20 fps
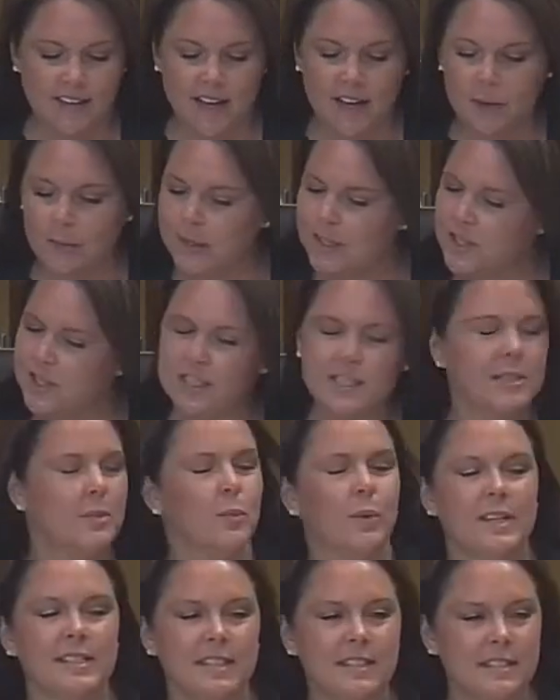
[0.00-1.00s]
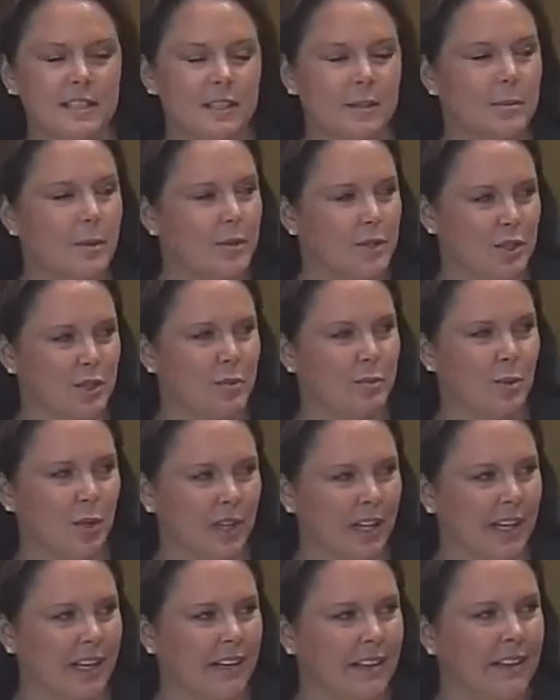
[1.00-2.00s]
I wish this wasn't an emotional
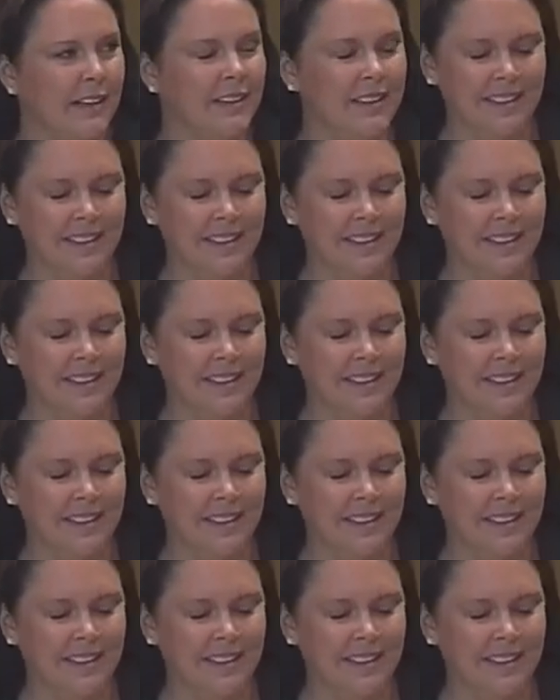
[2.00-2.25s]
morning.